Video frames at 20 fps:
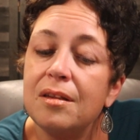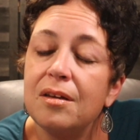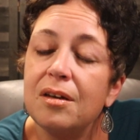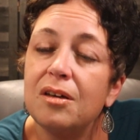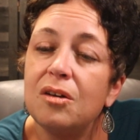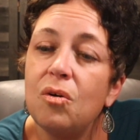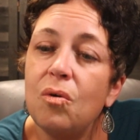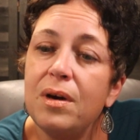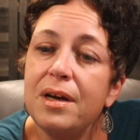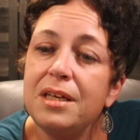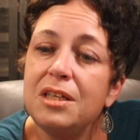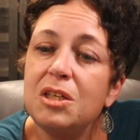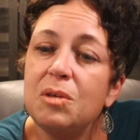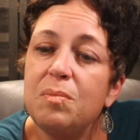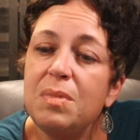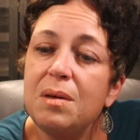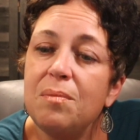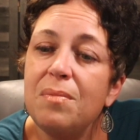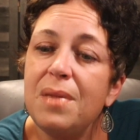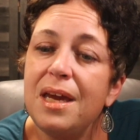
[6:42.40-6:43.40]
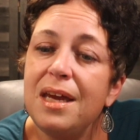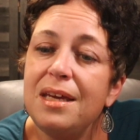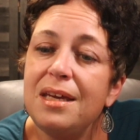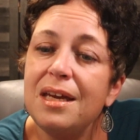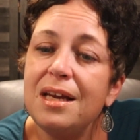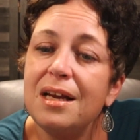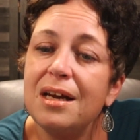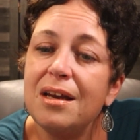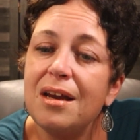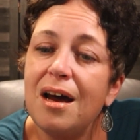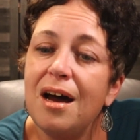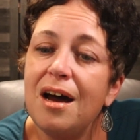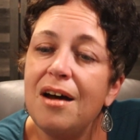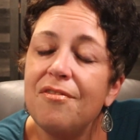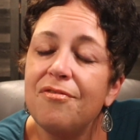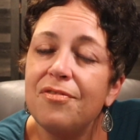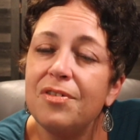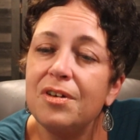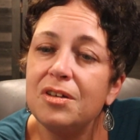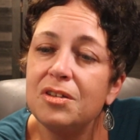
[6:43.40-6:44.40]
They're going to be making an
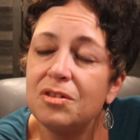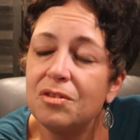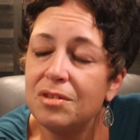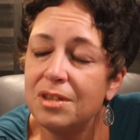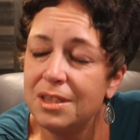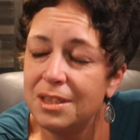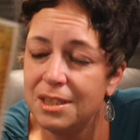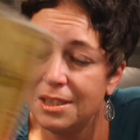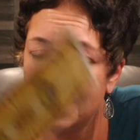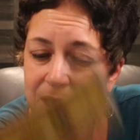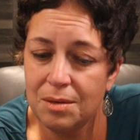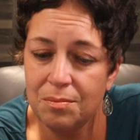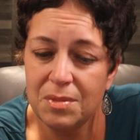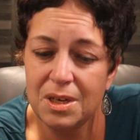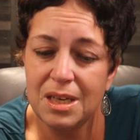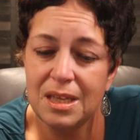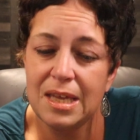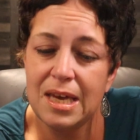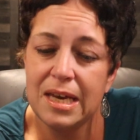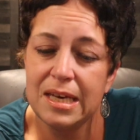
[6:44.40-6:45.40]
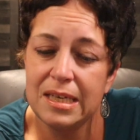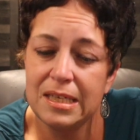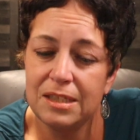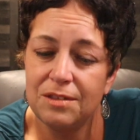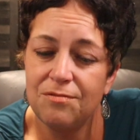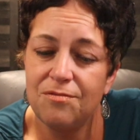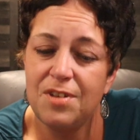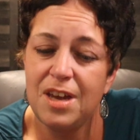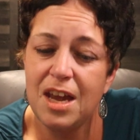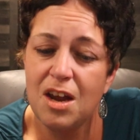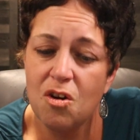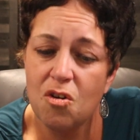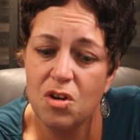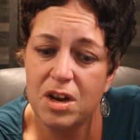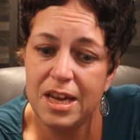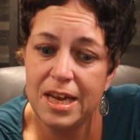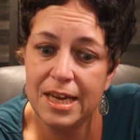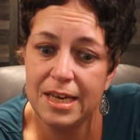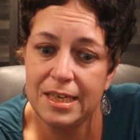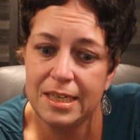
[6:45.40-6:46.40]
offer. So this is somebody that is
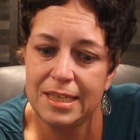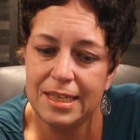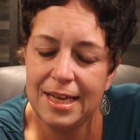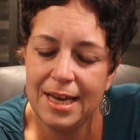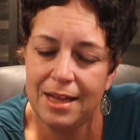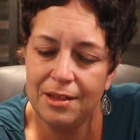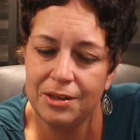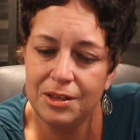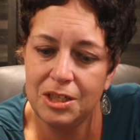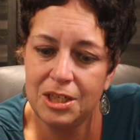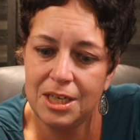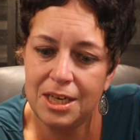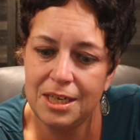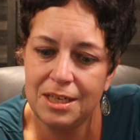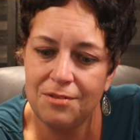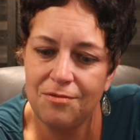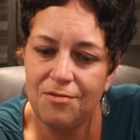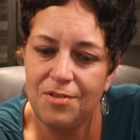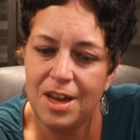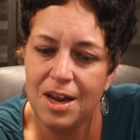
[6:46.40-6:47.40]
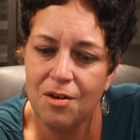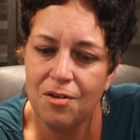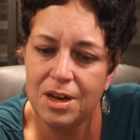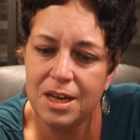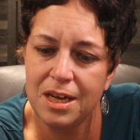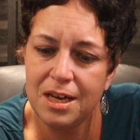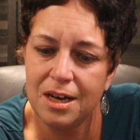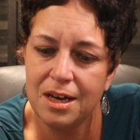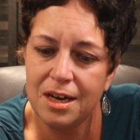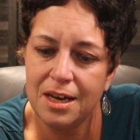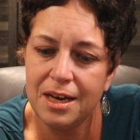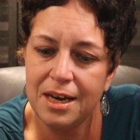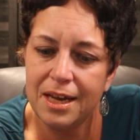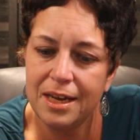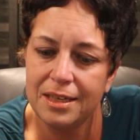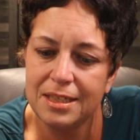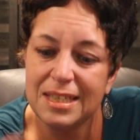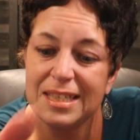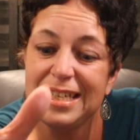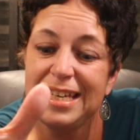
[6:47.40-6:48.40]
very intelligent, very
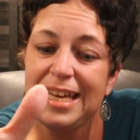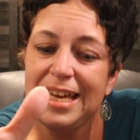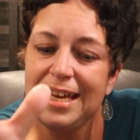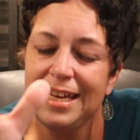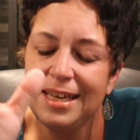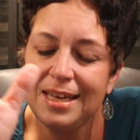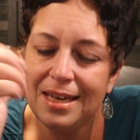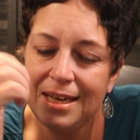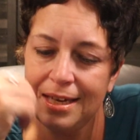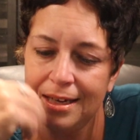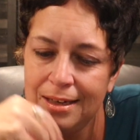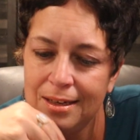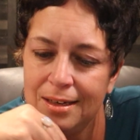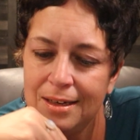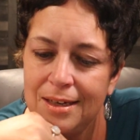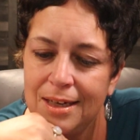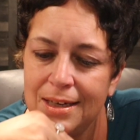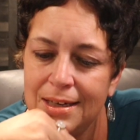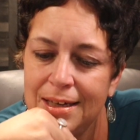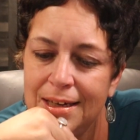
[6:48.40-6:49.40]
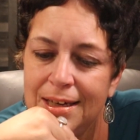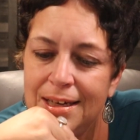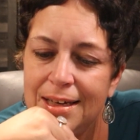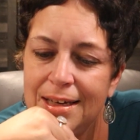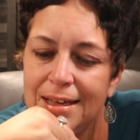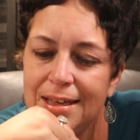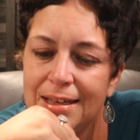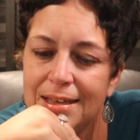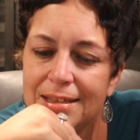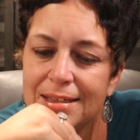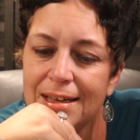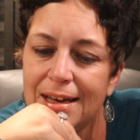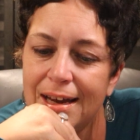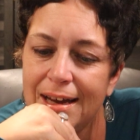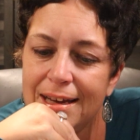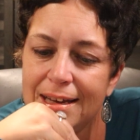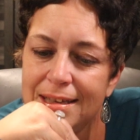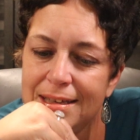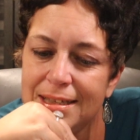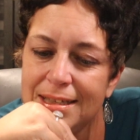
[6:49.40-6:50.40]
cunning, sneaky. This
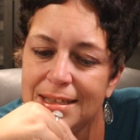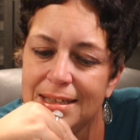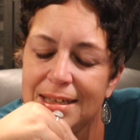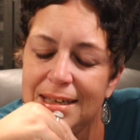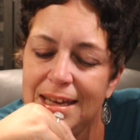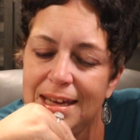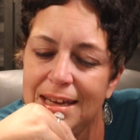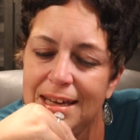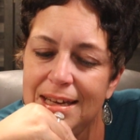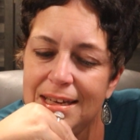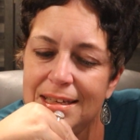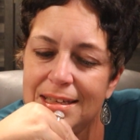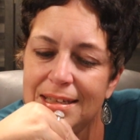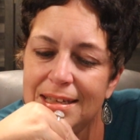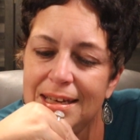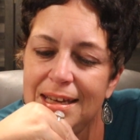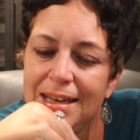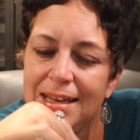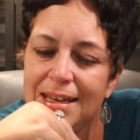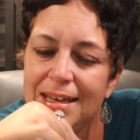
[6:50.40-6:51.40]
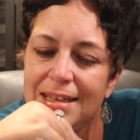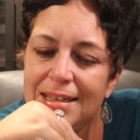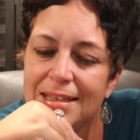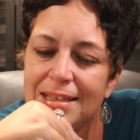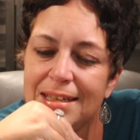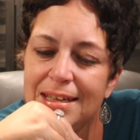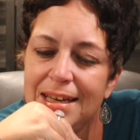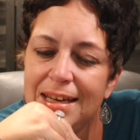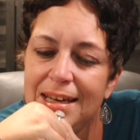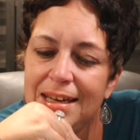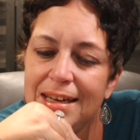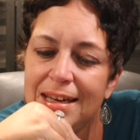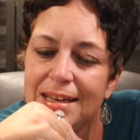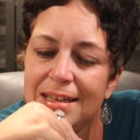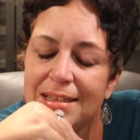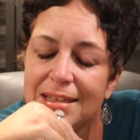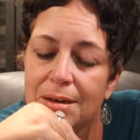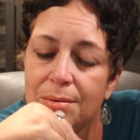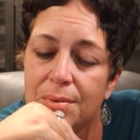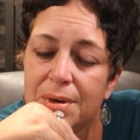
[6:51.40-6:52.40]
guy is sneaky, sneaky,
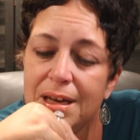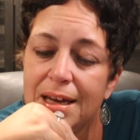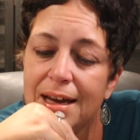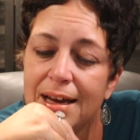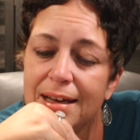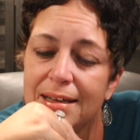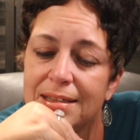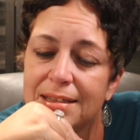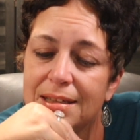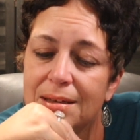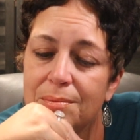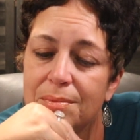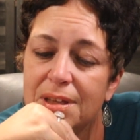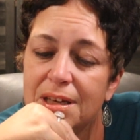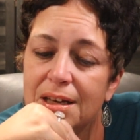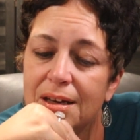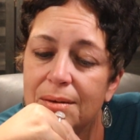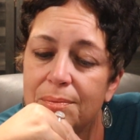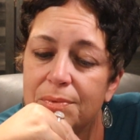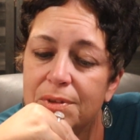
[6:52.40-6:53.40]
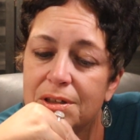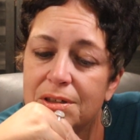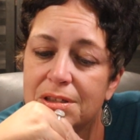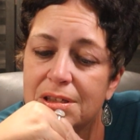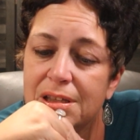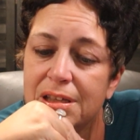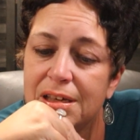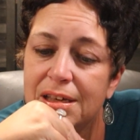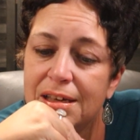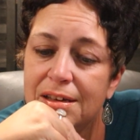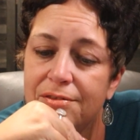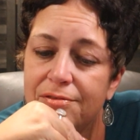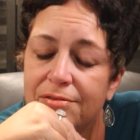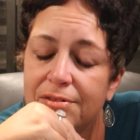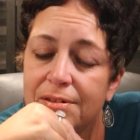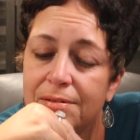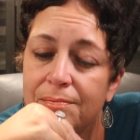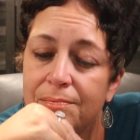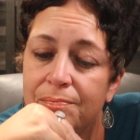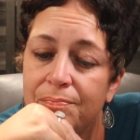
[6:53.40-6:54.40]
sneaky. Somebody has something up their sleeve.